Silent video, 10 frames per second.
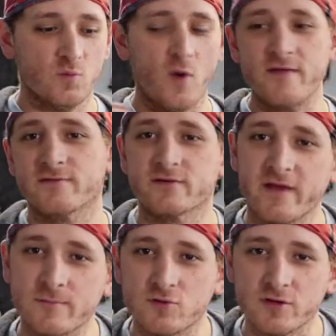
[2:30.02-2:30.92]
wafer
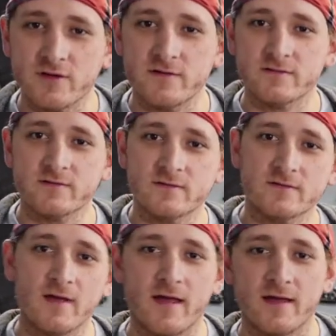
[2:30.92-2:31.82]
type cookies,
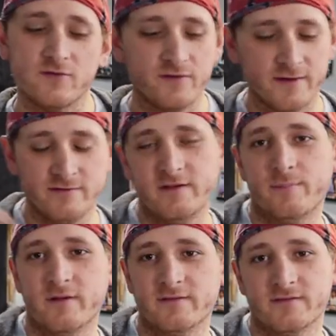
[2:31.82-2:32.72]
and you like
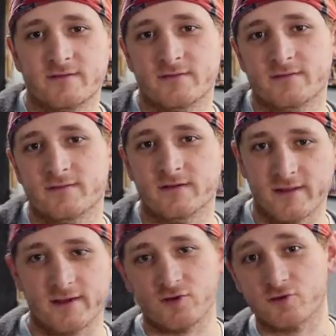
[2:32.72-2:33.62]
dip it in
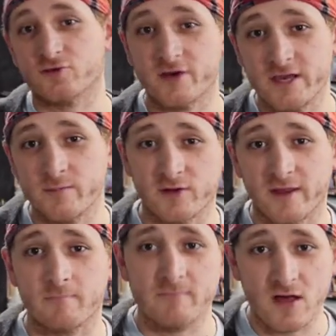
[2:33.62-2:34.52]
like cream or
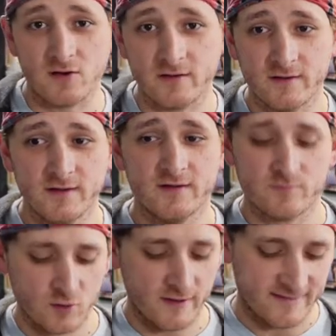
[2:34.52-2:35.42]
like milk.
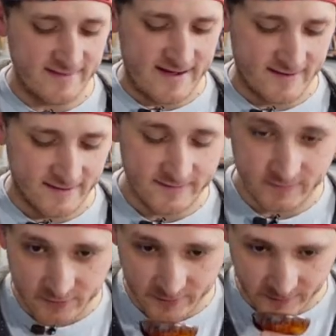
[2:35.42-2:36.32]
It's more like that
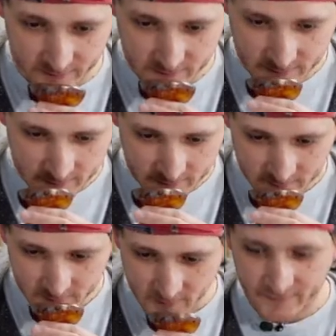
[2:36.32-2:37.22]
kind of cookie.
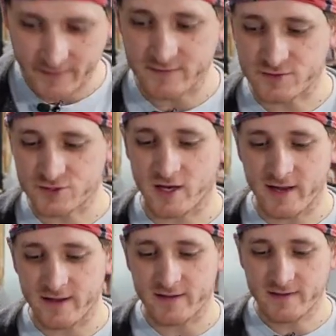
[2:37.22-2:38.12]
And then this
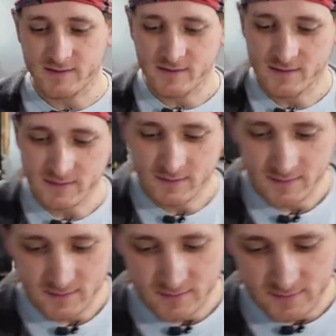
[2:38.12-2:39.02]
chai,
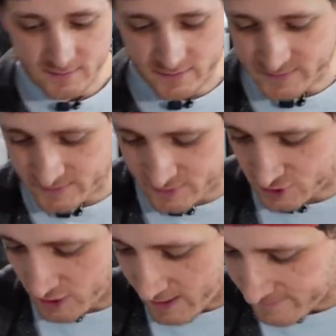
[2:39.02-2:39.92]
this
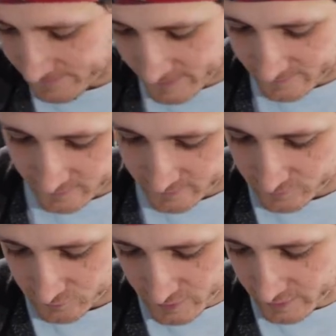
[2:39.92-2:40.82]
chai flavor is
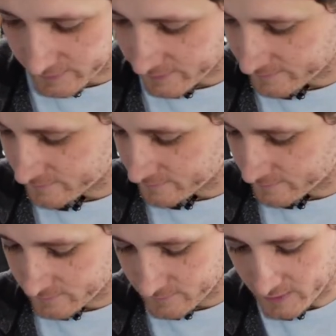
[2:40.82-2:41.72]
really
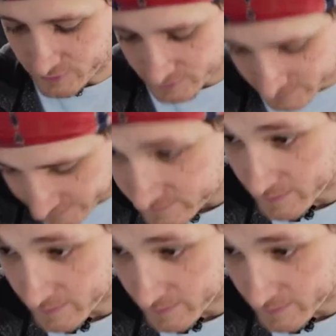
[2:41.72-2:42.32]
interesting